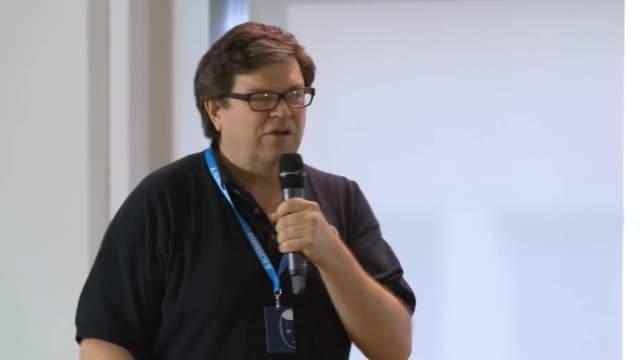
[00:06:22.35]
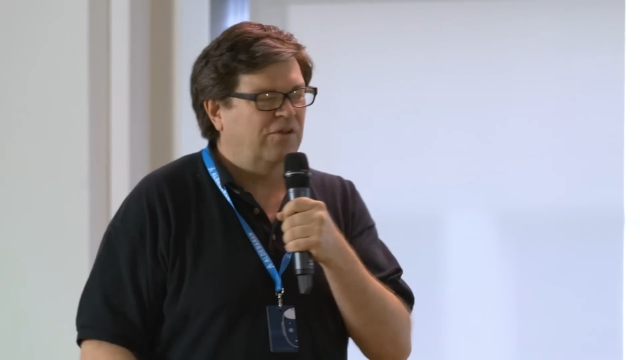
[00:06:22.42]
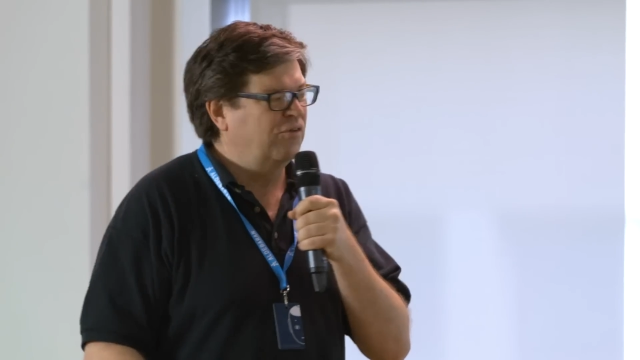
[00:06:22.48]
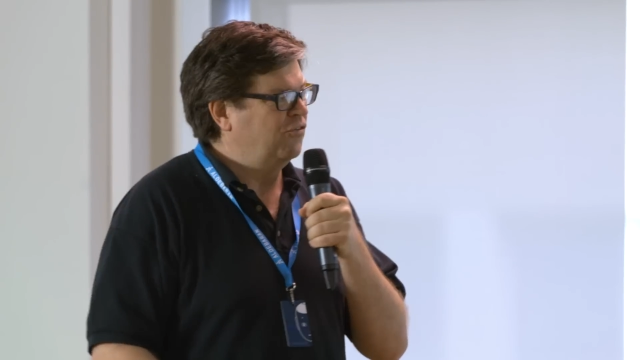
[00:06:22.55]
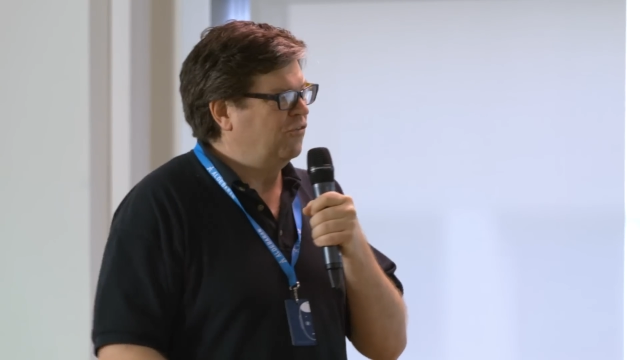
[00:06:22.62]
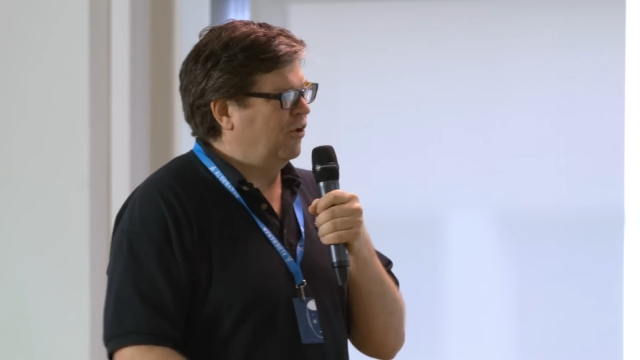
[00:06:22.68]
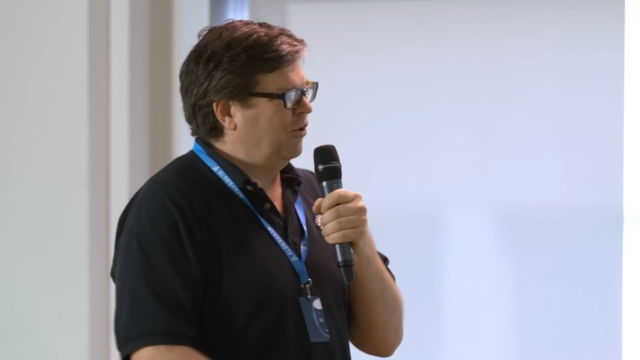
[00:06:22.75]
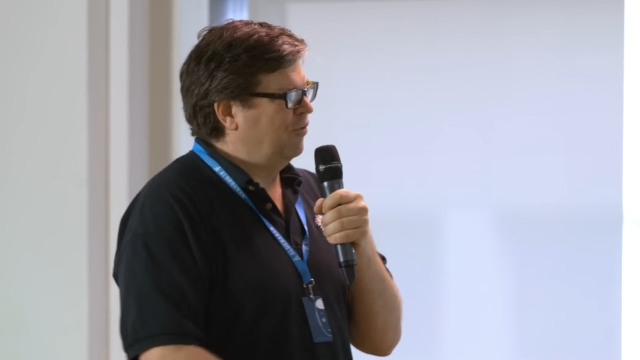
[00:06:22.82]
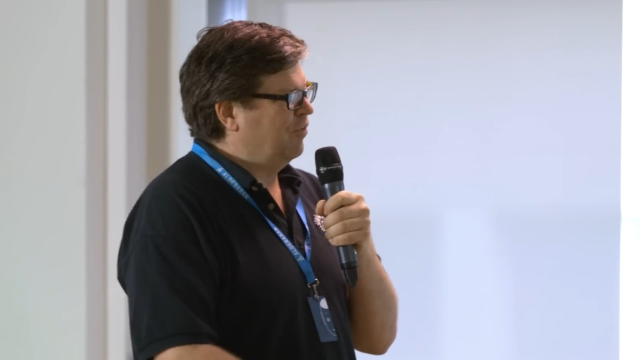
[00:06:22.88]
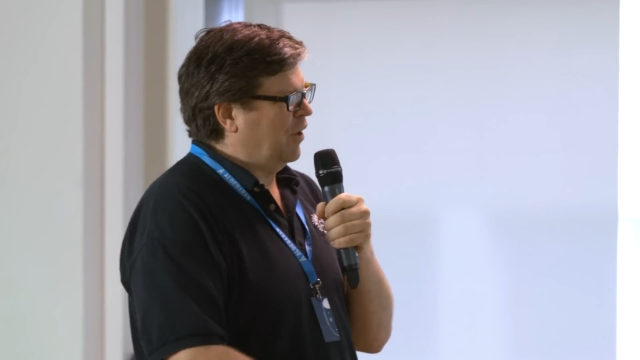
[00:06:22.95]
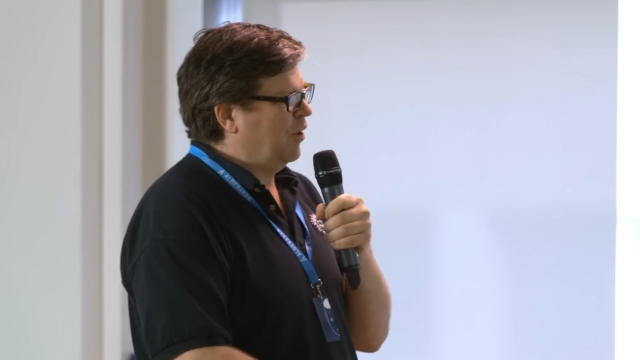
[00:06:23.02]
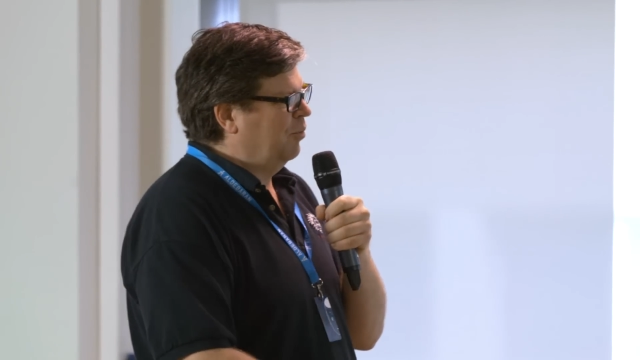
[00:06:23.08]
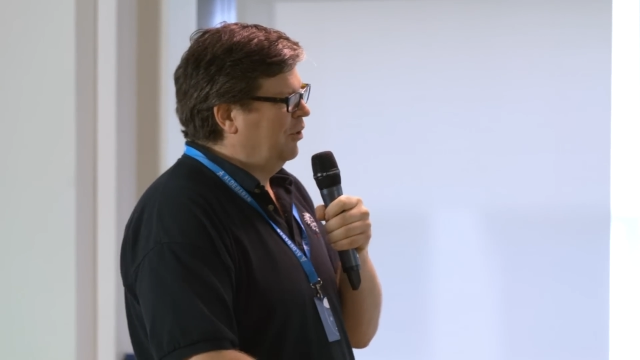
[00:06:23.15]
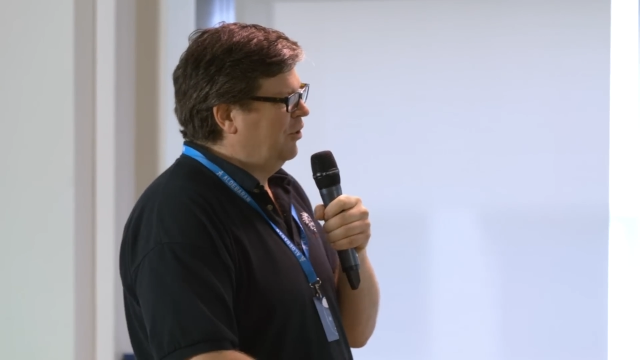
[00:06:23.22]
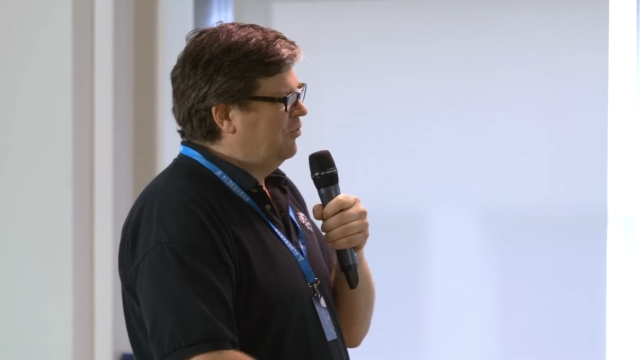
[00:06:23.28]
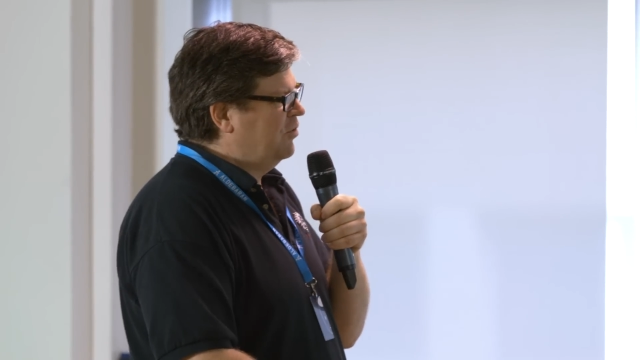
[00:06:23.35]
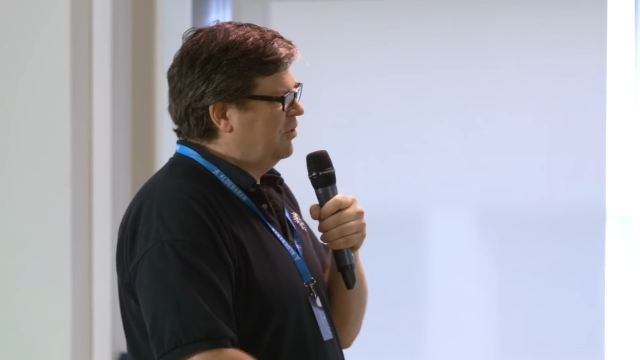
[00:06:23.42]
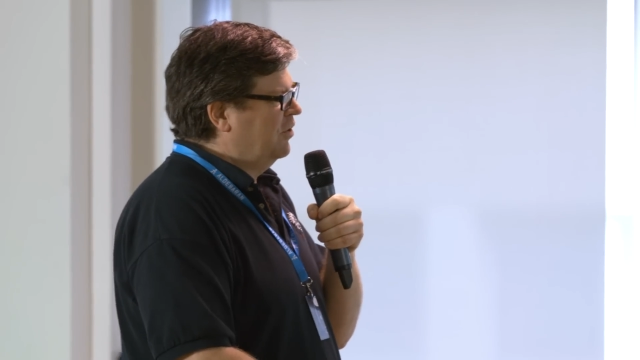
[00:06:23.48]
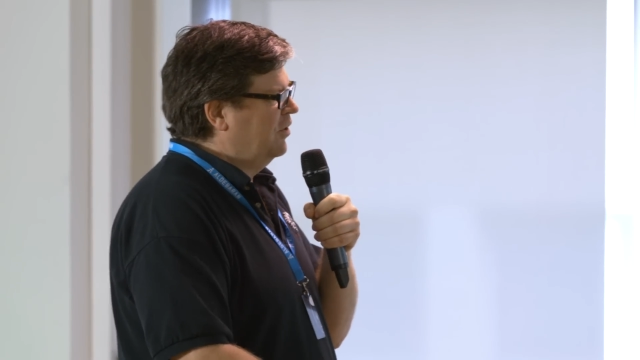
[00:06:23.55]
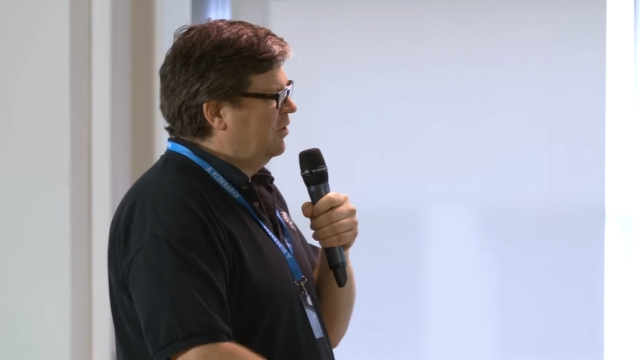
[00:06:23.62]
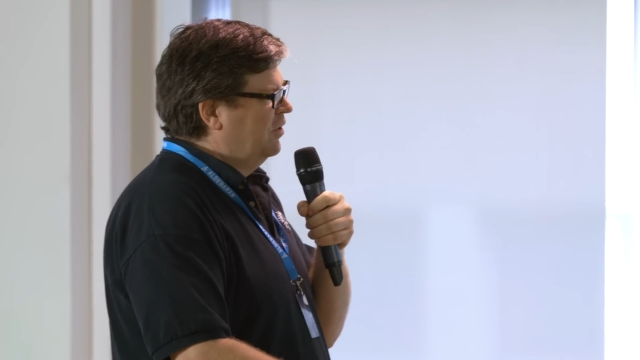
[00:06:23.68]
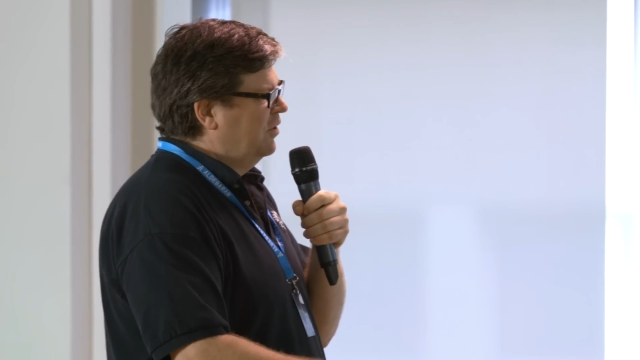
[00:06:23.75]
There's a lot of
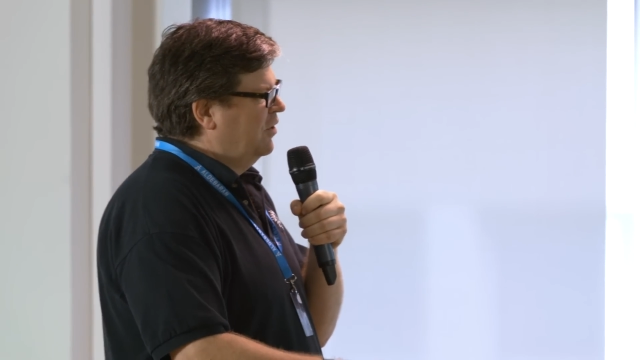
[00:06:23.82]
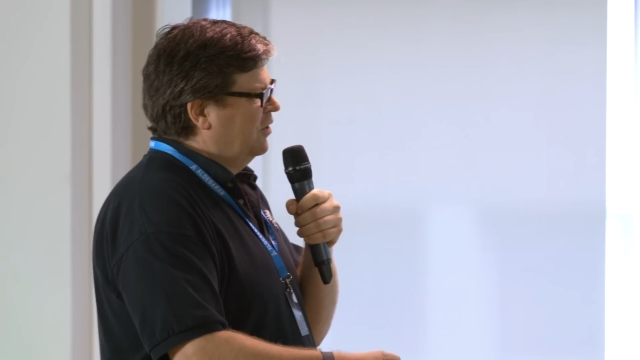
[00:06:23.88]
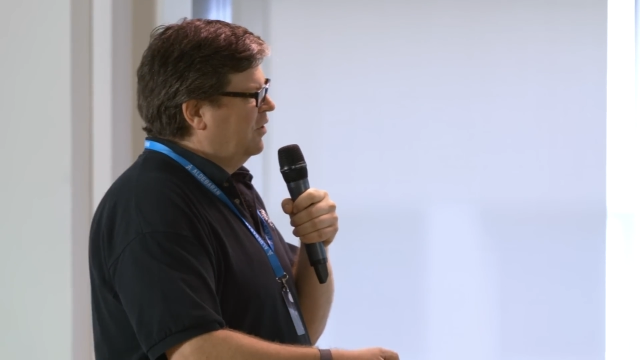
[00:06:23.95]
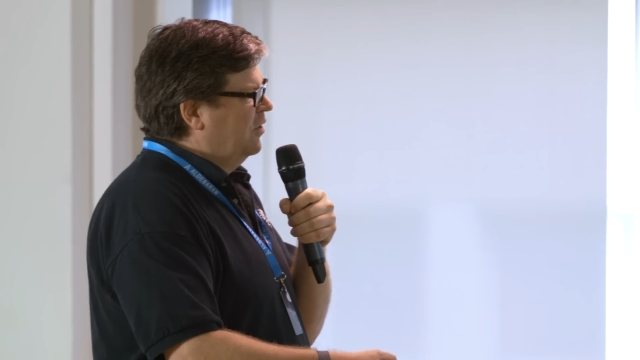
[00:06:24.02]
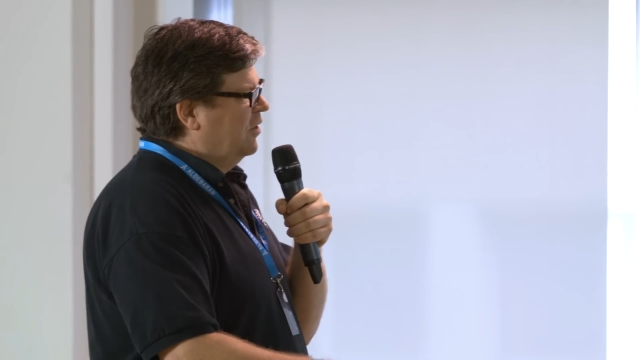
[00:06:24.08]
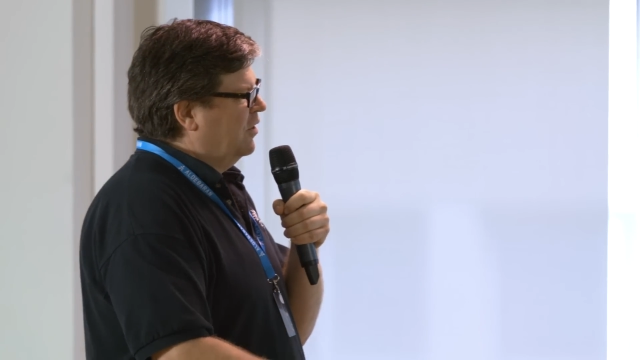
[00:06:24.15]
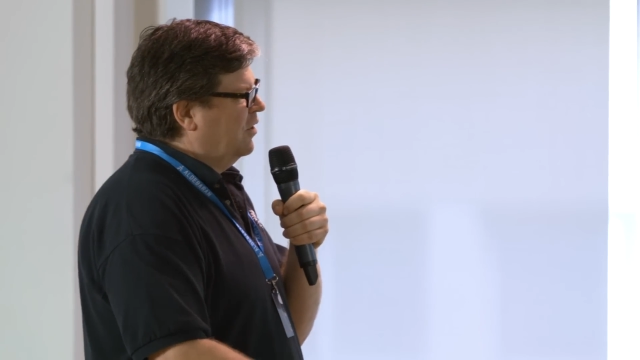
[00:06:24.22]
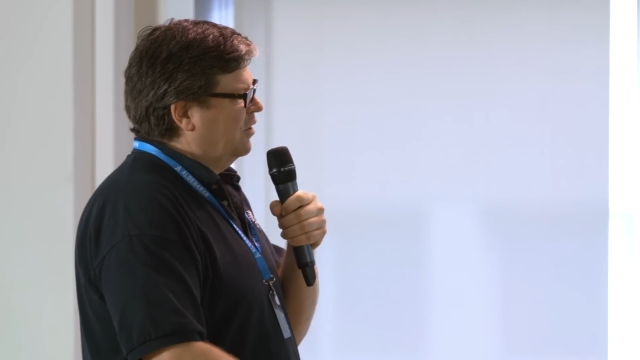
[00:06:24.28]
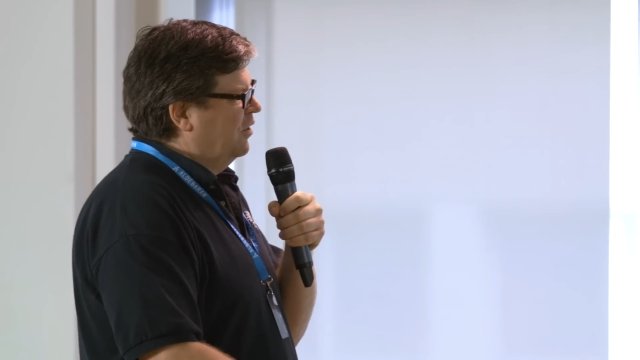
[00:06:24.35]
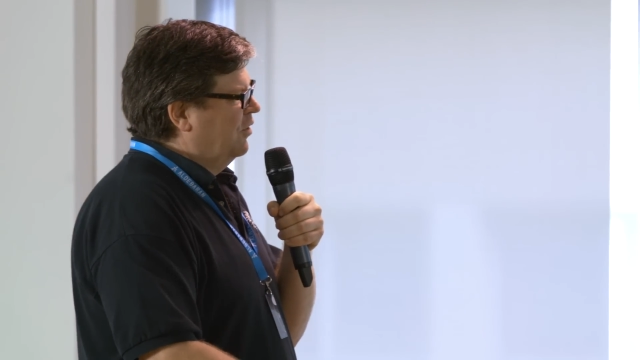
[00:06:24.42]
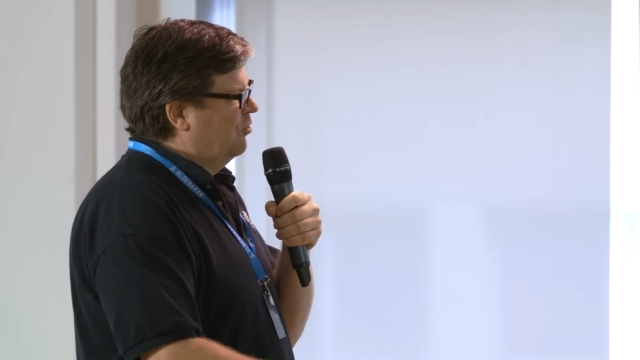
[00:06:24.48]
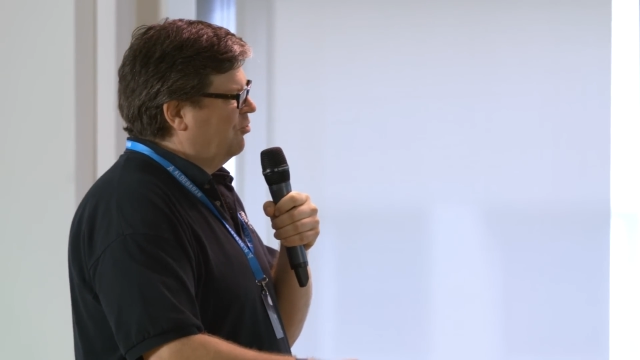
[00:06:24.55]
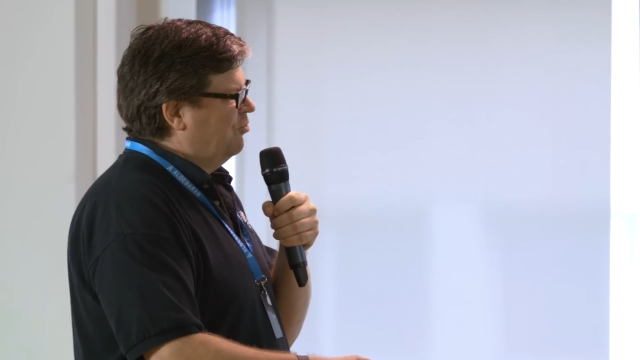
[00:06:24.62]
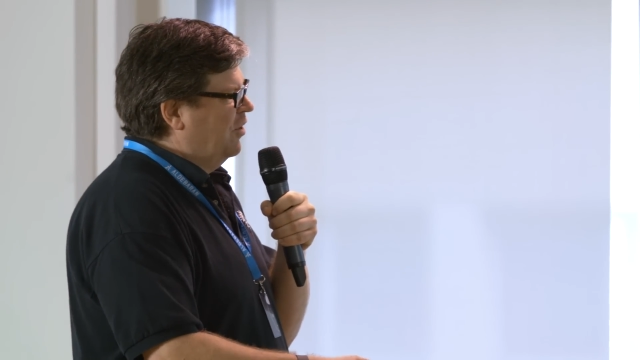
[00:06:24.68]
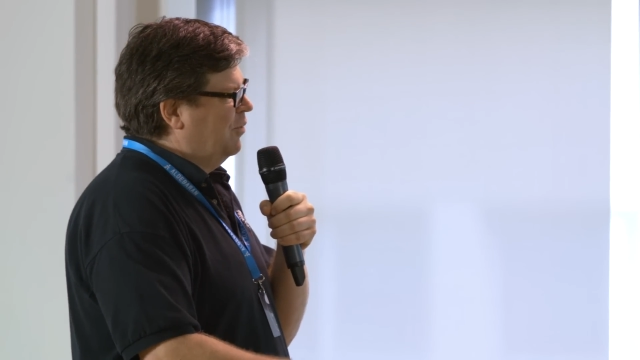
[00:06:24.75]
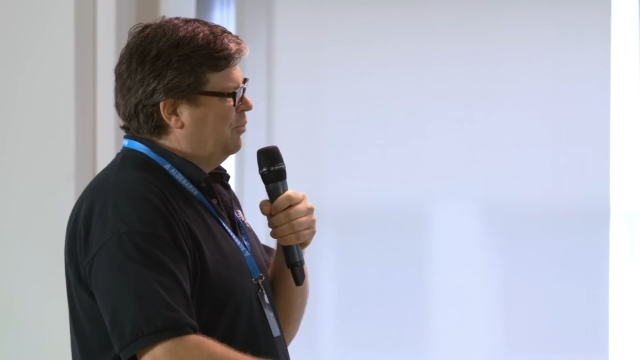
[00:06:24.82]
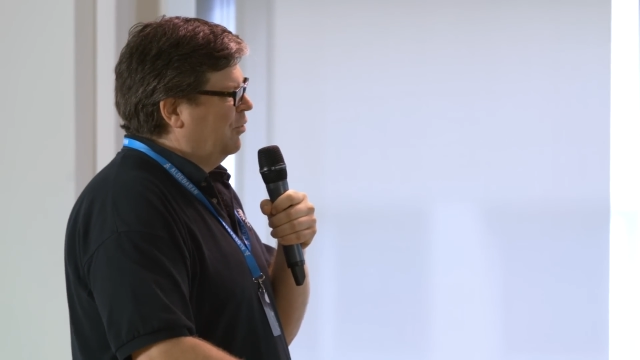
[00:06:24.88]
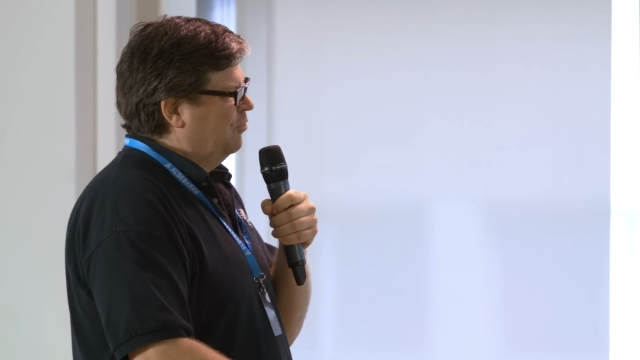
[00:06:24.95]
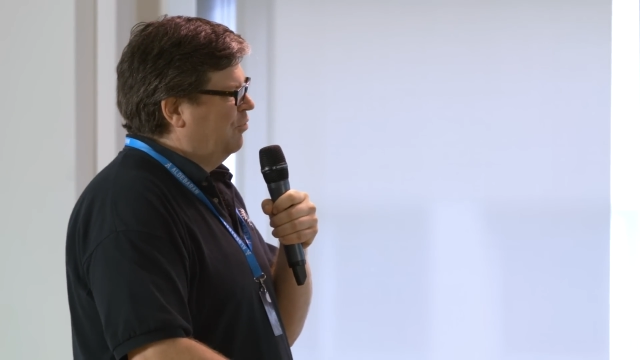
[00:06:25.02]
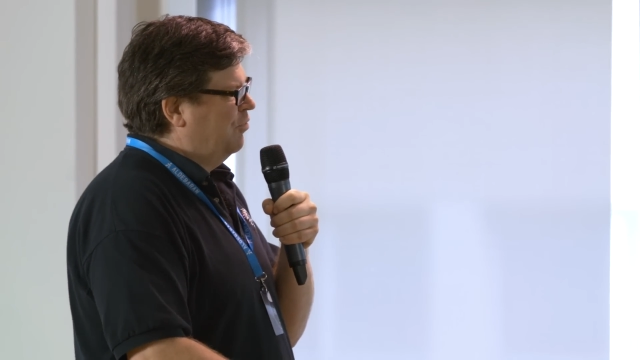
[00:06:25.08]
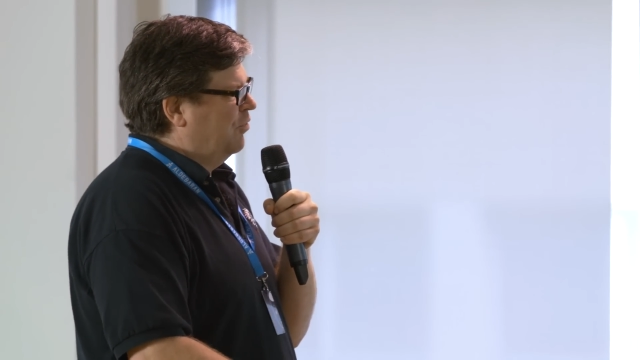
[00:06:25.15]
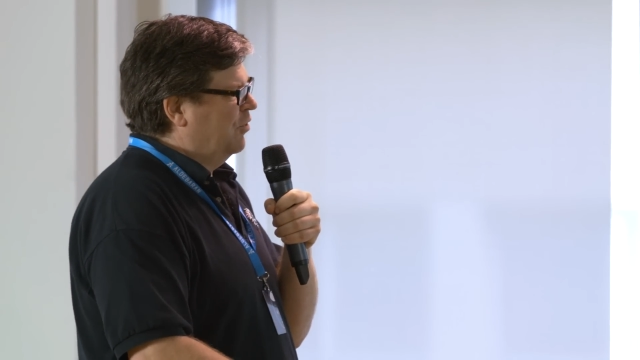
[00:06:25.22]
variability in the shape
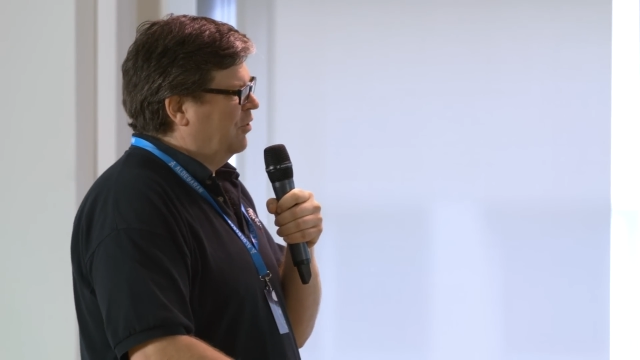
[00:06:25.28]
of